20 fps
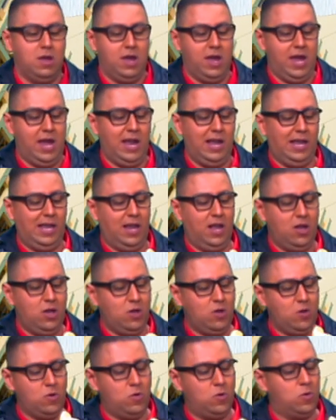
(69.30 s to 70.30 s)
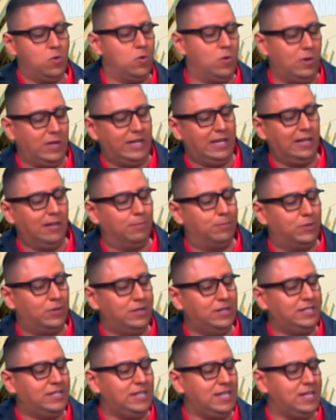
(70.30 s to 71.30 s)
Hello, little
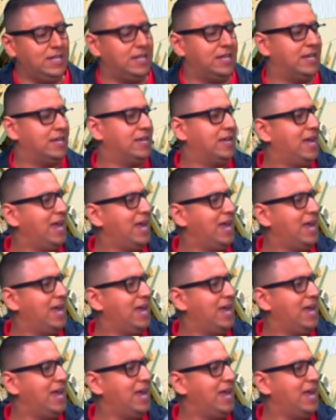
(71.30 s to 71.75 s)
birdie.